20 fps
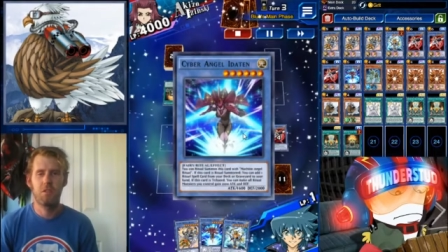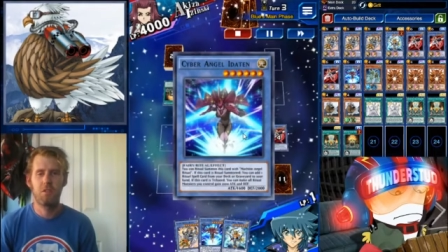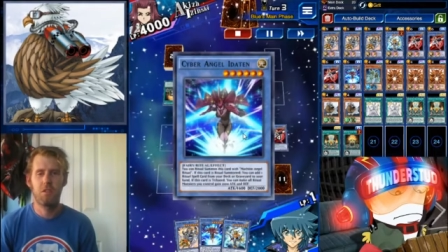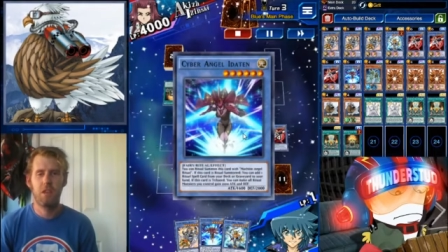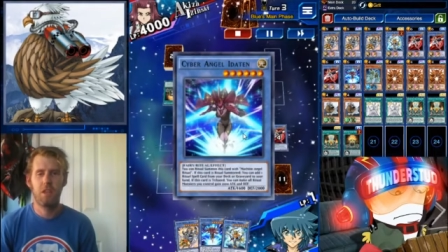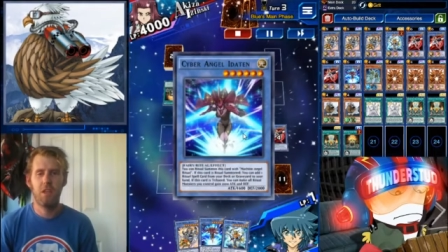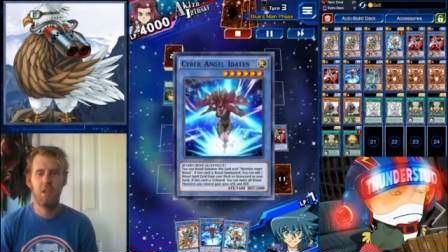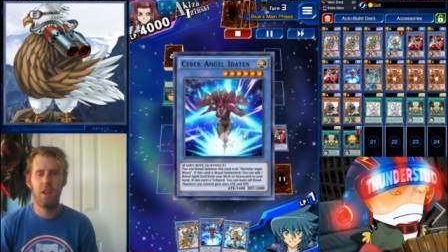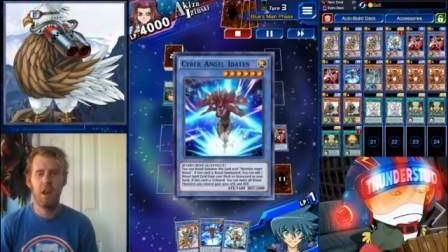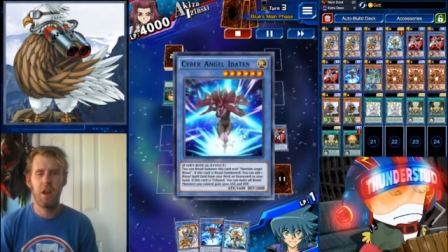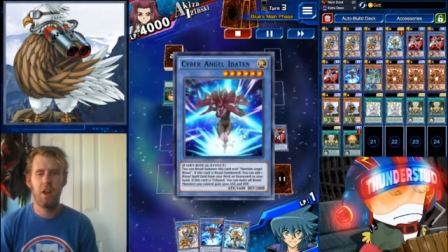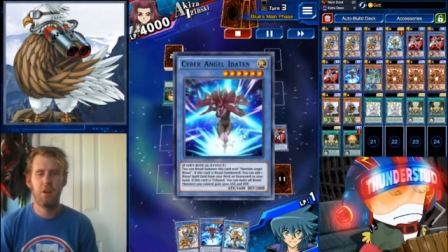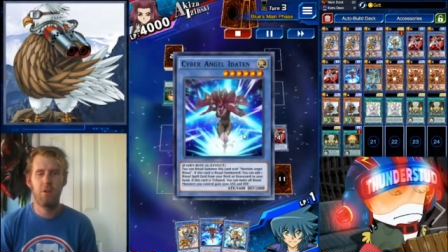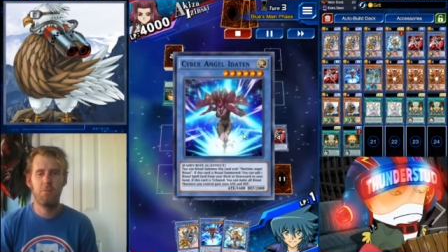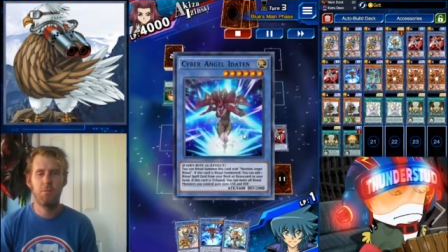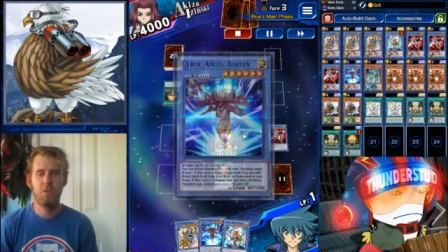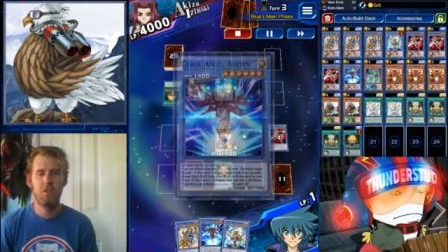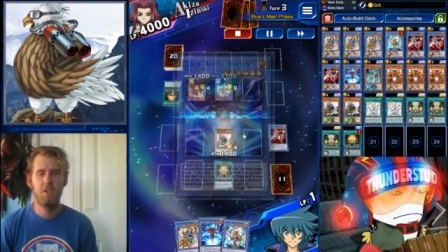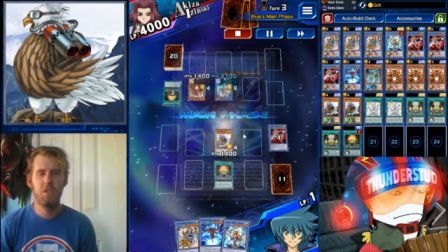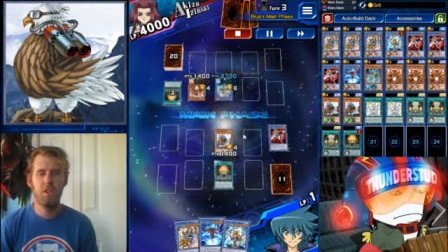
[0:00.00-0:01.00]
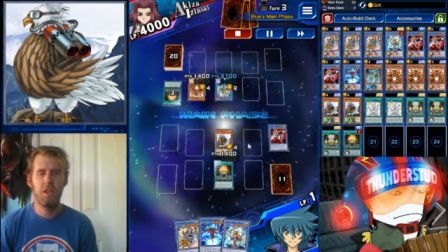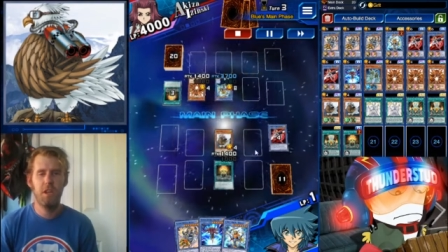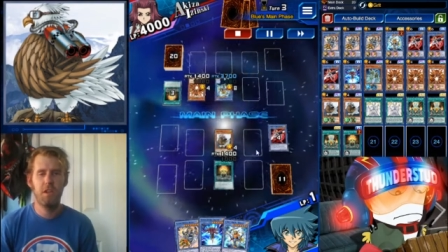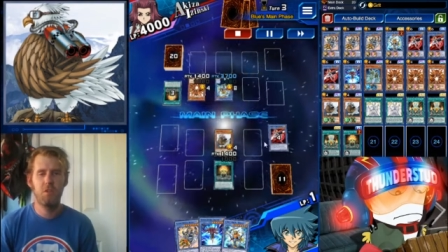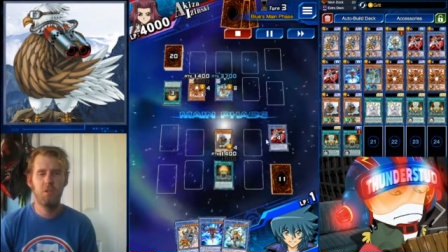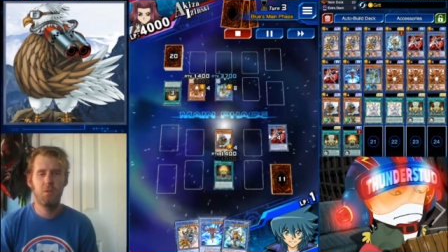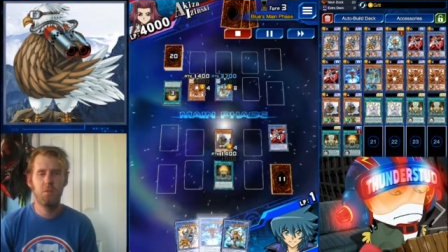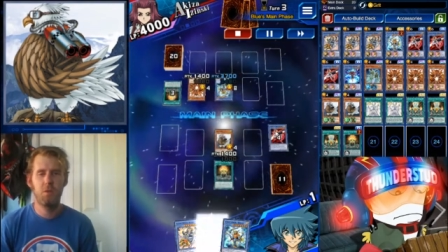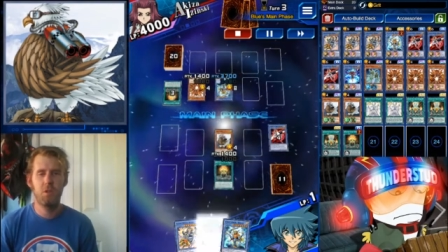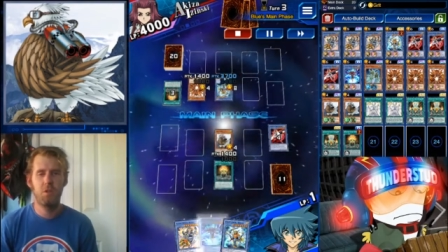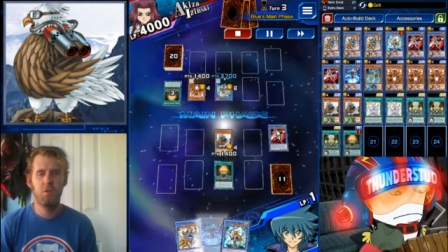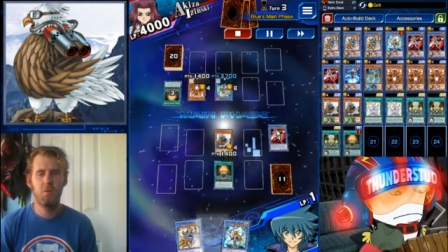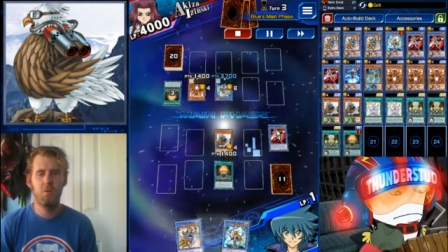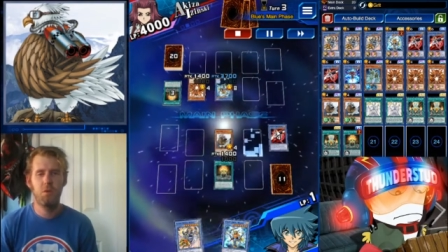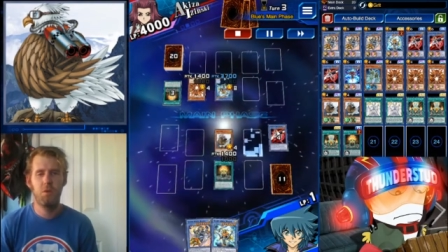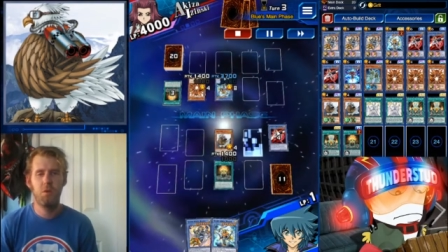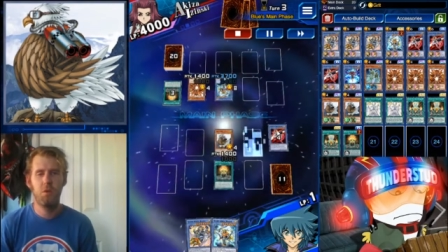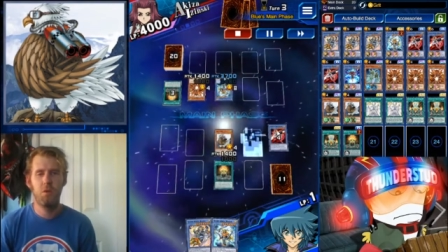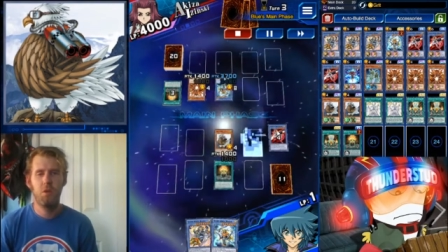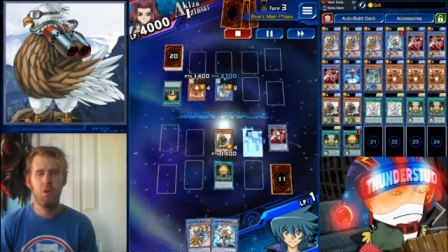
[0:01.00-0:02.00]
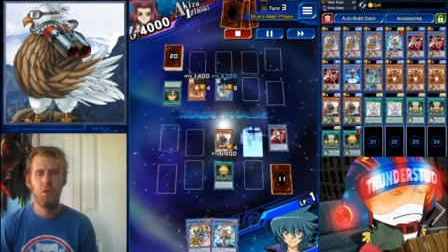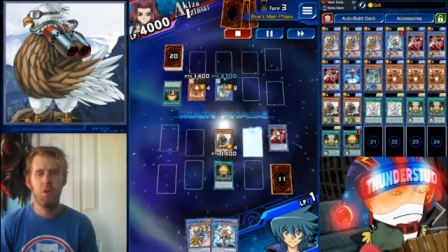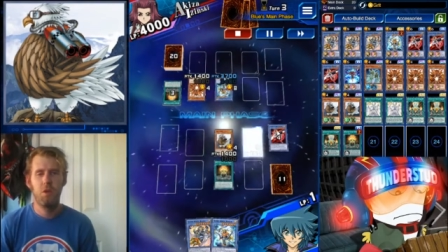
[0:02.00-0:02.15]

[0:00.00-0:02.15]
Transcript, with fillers: Get our Machine Angel Ritual,